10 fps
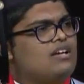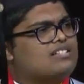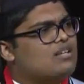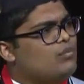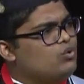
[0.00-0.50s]

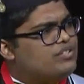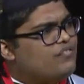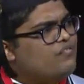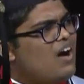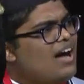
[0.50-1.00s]
someone who
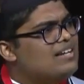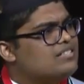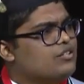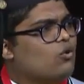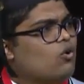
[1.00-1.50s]
defies
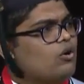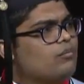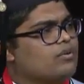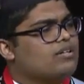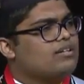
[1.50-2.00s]
the norm.